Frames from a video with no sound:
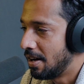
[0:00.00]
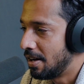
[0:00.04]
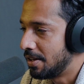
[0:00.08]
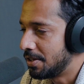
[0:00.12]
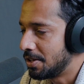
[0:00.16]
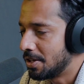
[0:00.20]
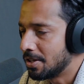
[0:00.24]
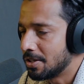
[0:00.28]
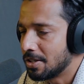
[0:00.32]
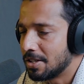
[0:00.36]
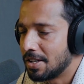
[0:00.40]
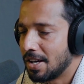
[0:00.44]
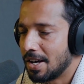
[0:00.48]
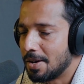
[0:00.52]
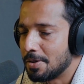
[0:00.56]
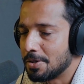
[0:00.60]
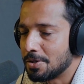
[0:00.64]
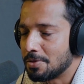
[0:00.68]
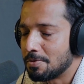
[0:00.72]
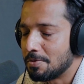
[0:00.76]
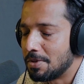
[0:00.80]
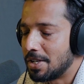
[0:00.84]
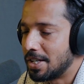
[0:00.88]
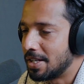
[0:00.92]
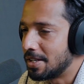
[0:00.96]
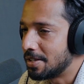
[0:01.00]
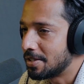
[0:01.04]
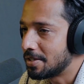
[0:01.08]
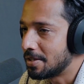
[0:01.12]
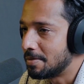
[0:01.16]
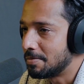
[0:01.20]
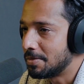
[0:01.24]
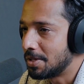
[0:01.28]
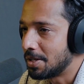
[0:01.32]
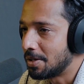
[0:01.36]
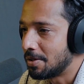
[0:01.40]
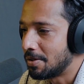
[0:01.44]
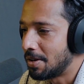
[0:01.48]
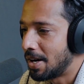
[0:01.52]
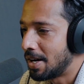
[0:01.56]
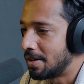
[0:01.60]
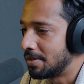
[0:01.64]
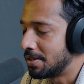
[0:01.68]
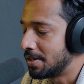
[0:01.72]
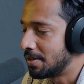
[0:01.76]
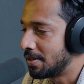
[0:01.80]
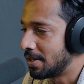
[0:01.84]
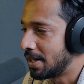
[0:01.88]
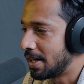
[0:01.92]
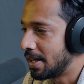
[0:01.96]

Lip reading: the other day I was reading something around, you know,